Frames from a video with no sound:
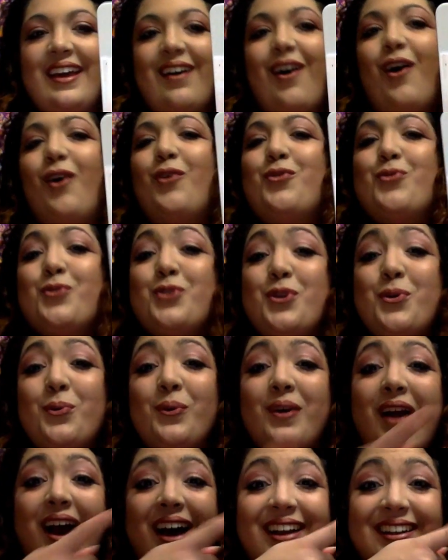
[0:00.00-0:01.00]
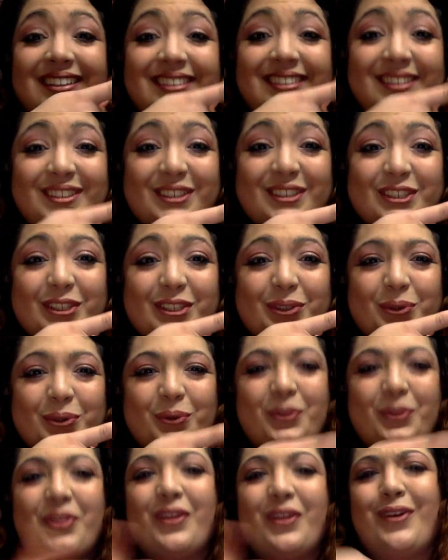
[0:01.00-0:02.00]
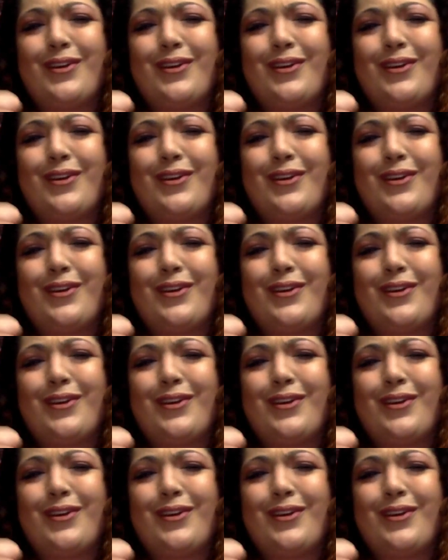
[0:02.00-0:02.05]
Oh, you got a tooth.